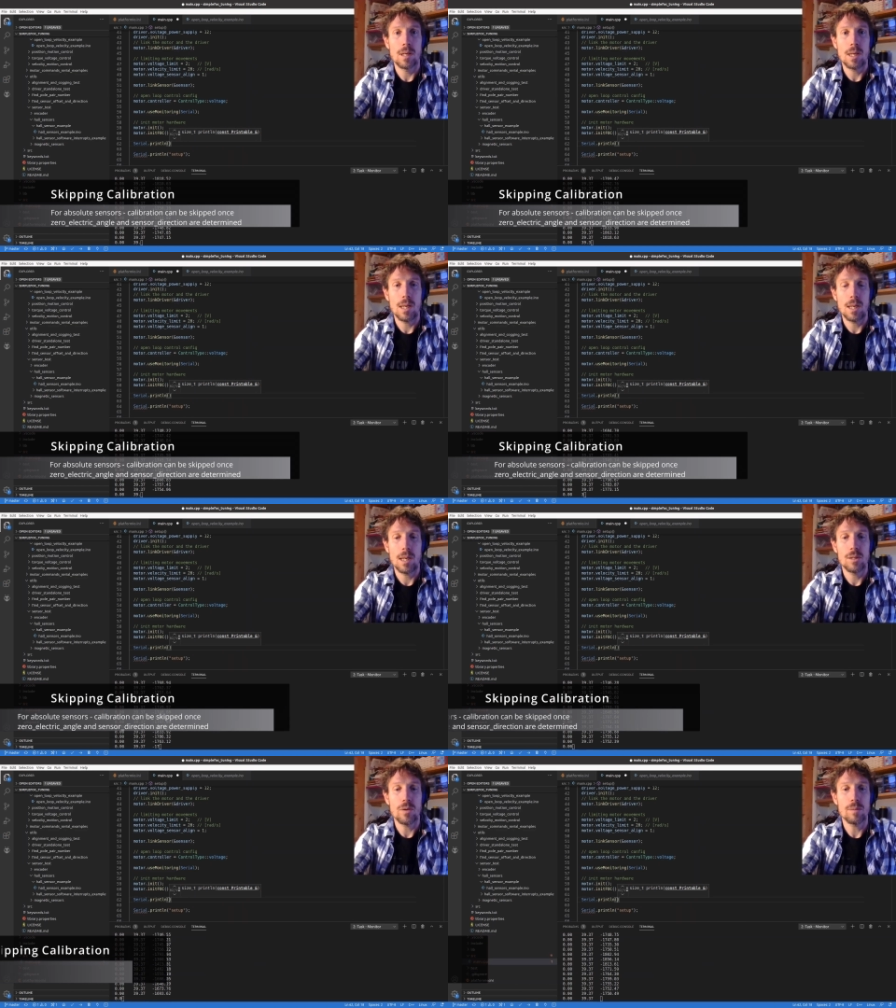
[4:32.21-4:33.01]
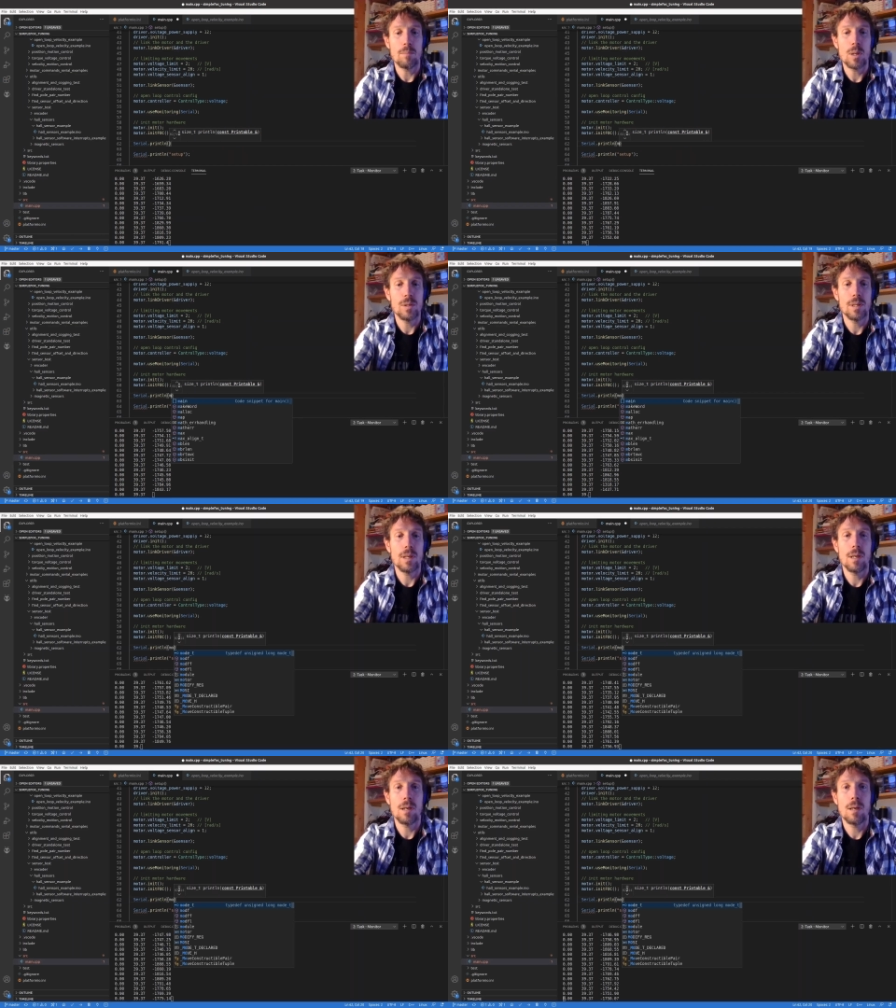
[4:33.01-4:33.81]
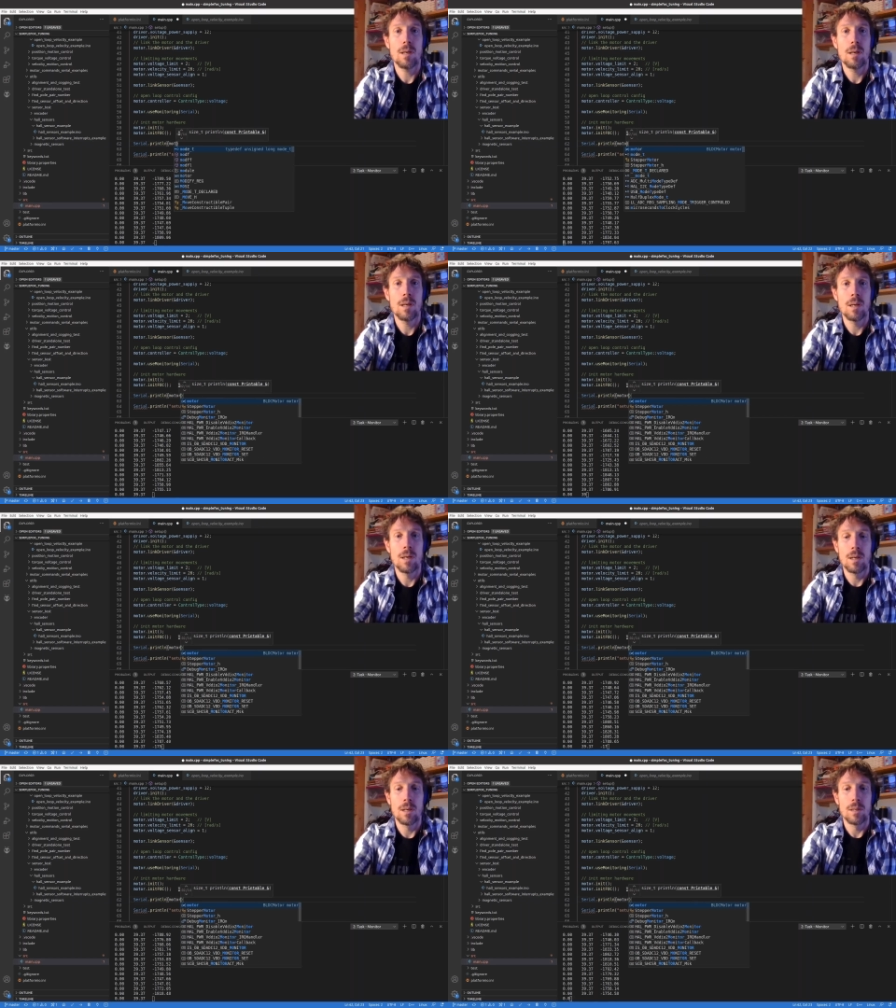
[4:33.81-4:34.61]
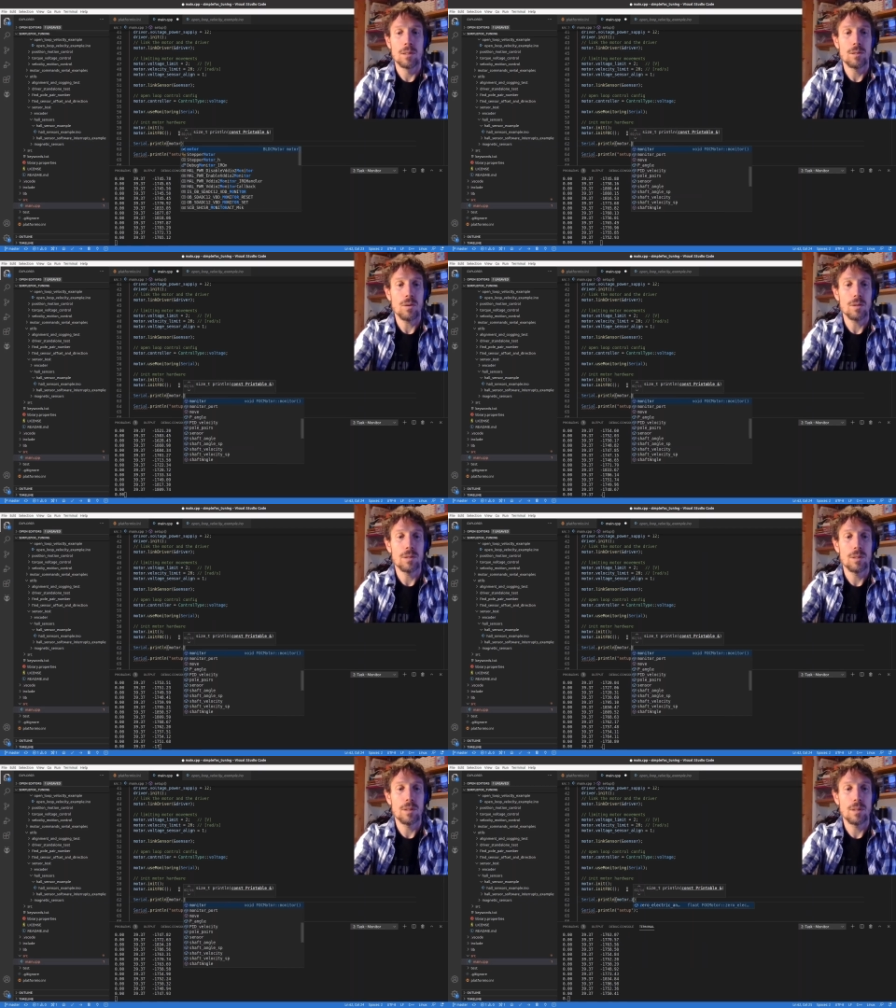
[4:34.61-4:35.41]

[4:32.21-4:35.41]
Uh, so it's motor dot.